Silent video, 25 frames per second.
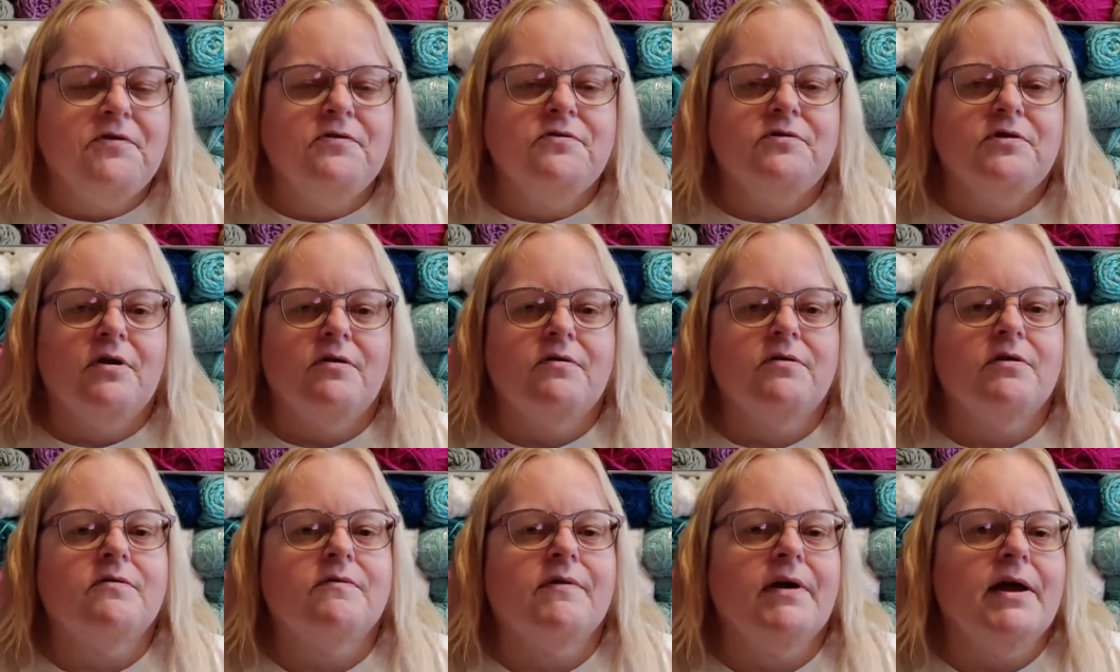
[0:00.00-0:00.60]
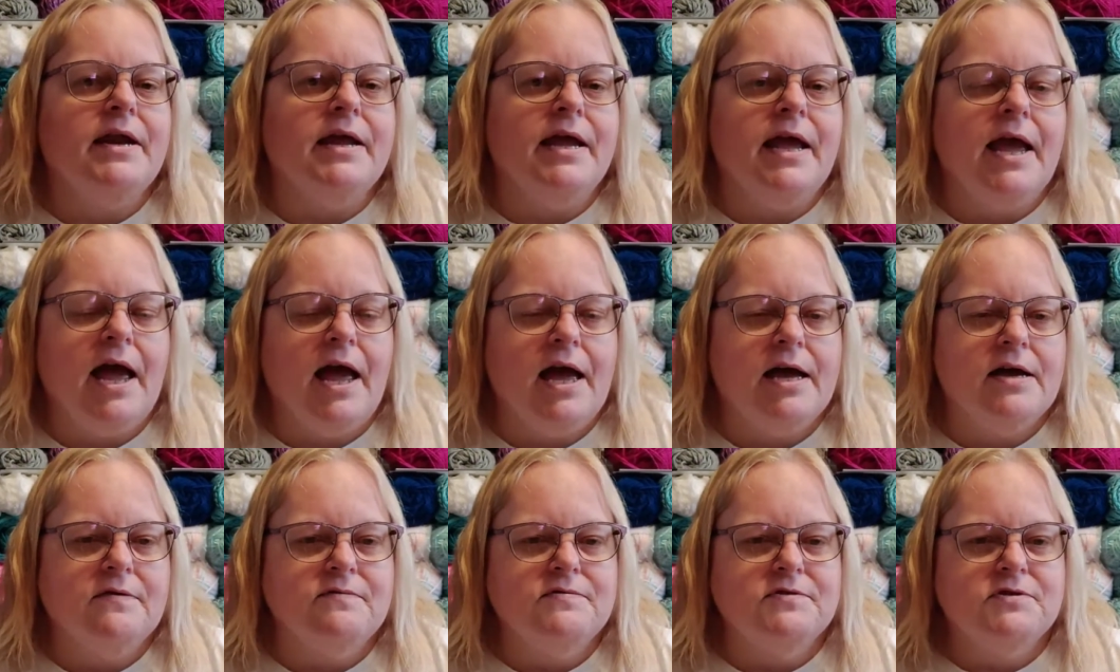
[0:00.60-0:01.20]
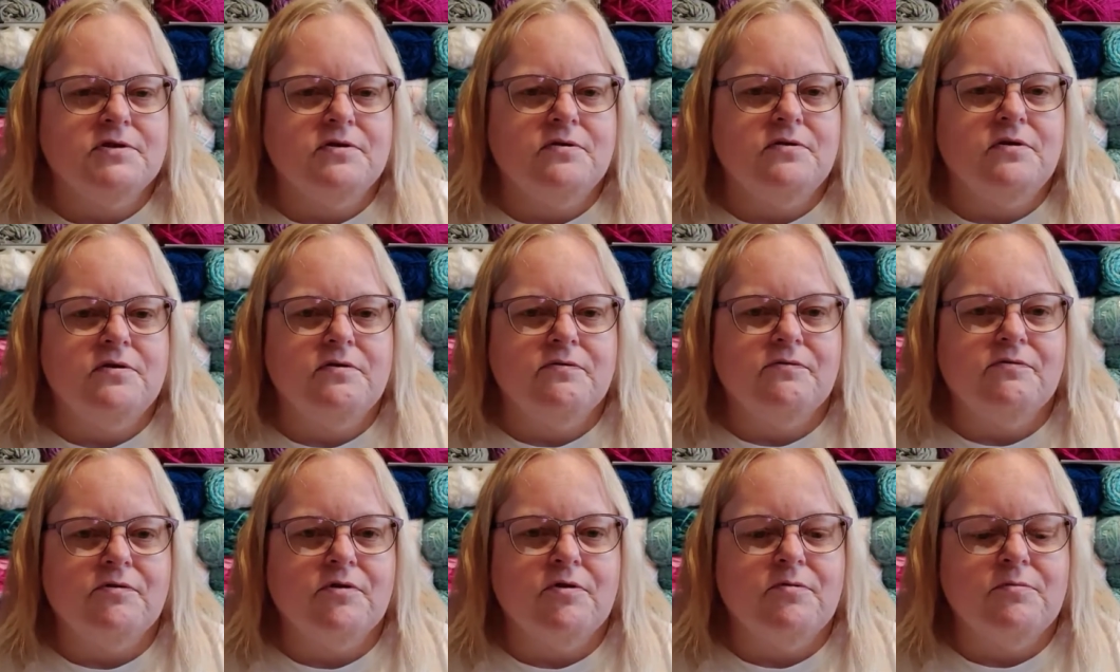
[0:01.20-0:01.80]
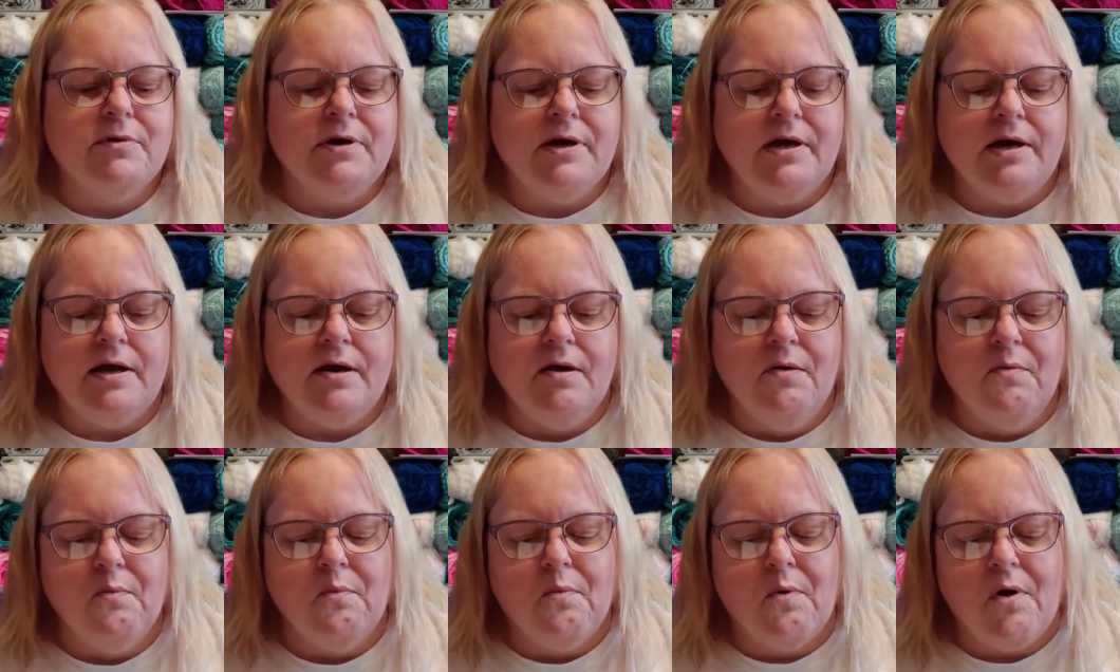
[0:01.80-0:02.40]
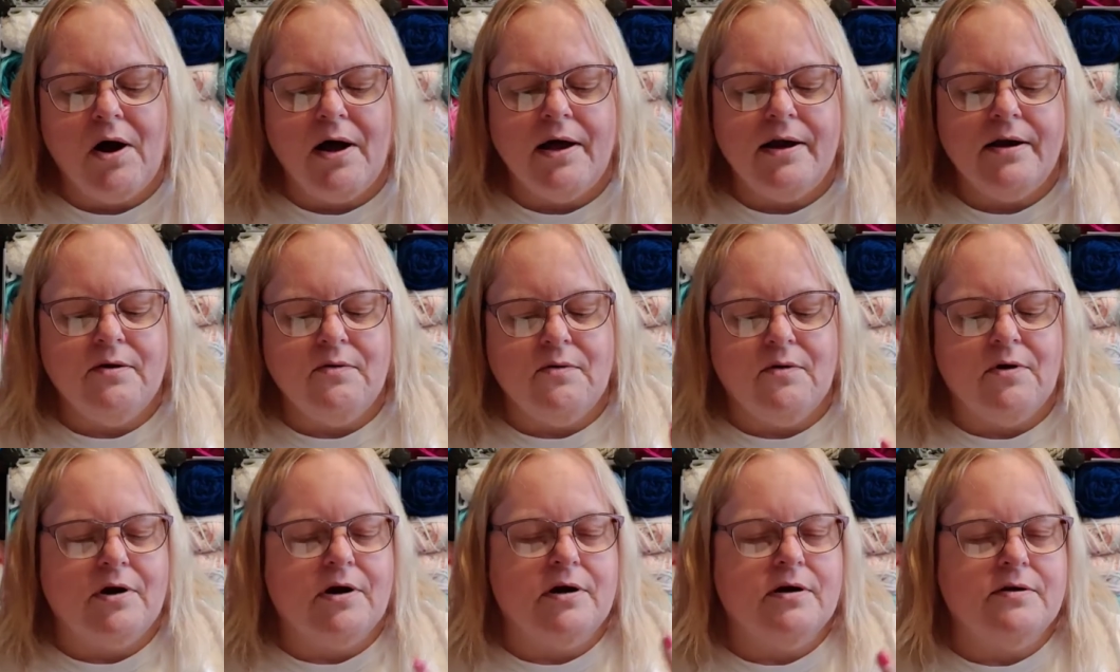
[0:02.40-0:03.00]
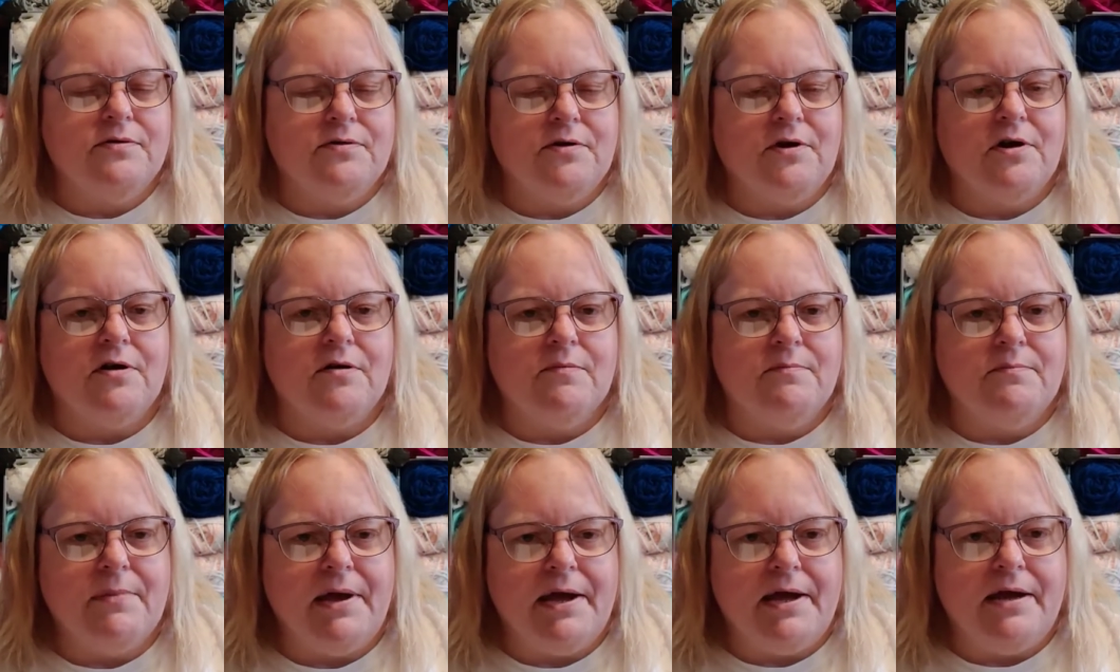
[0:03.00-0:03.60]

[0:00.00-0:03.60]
you don't already have Zoomigurumi 1 or their